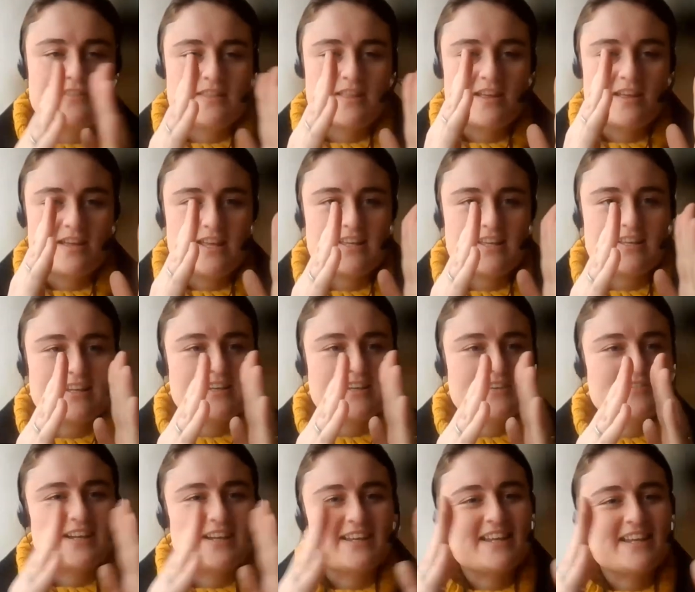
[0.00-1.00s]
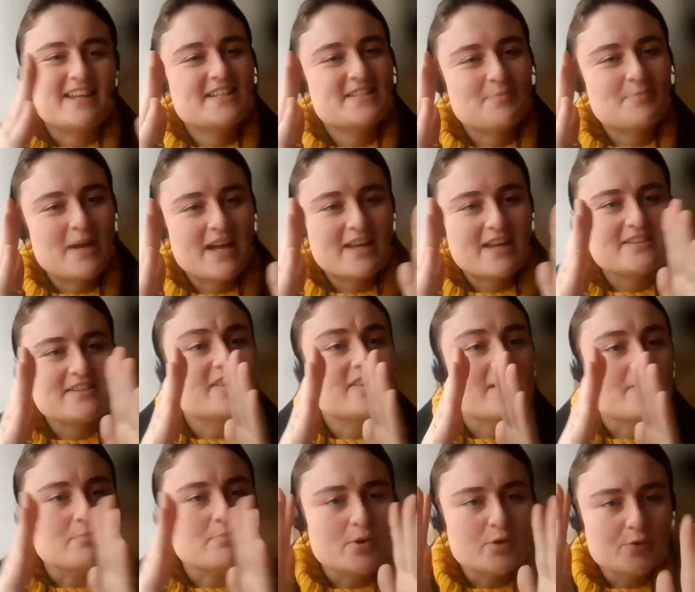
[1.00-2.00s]
they kind of like expand
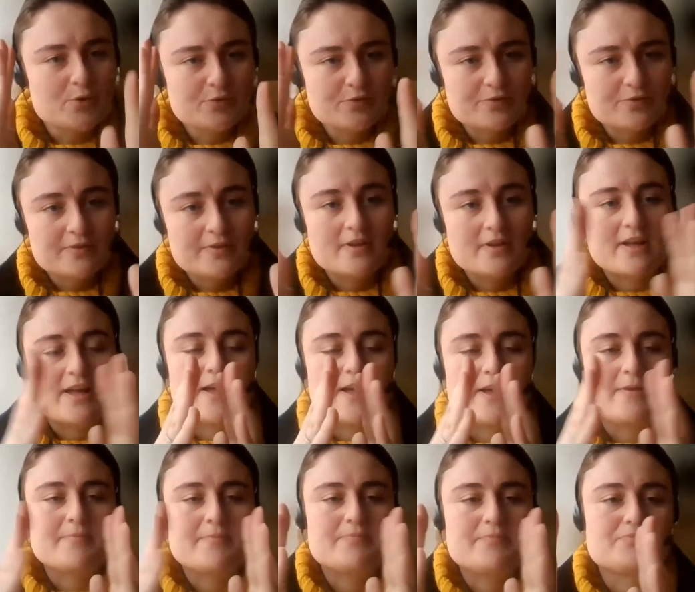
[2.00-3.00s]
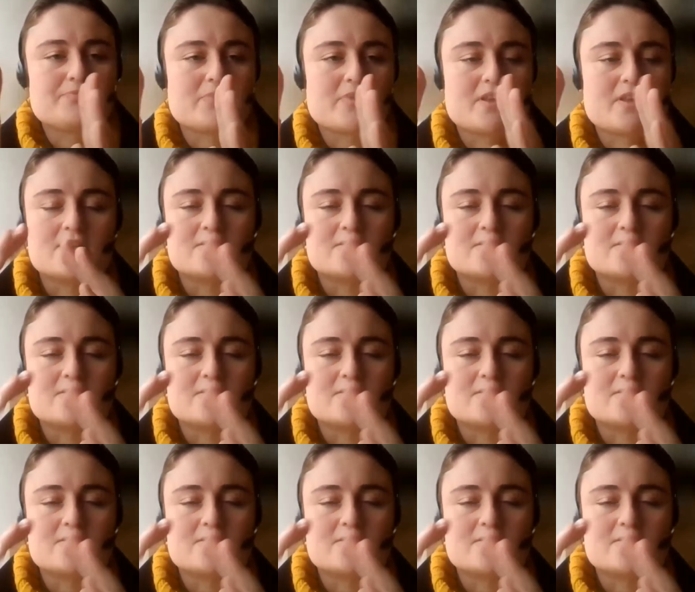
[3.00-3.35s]
they move um,